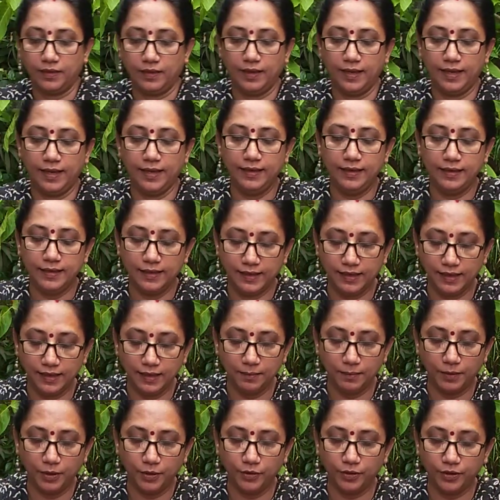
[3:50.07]
and little
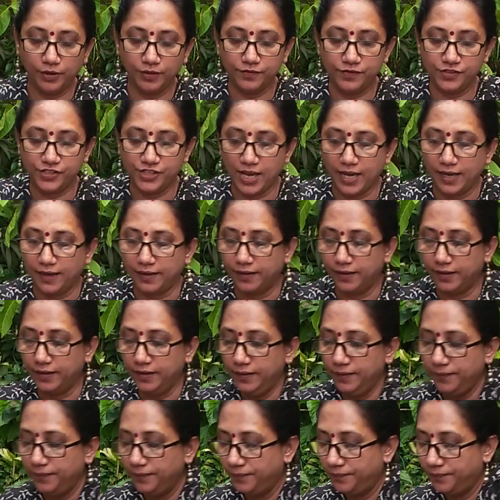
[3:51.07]
amount of jaggery.
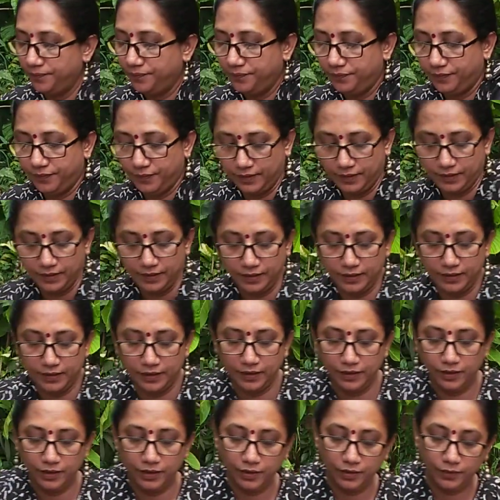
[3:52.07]

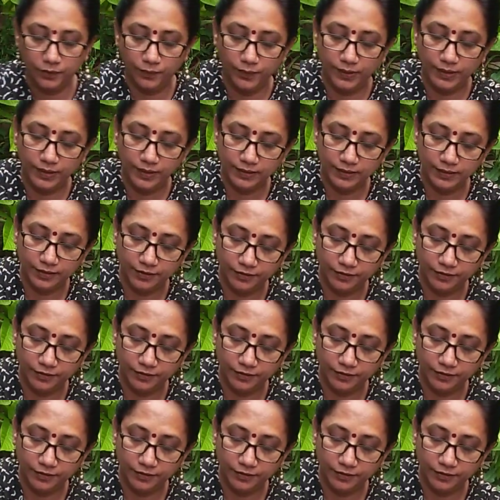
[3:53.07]
We'll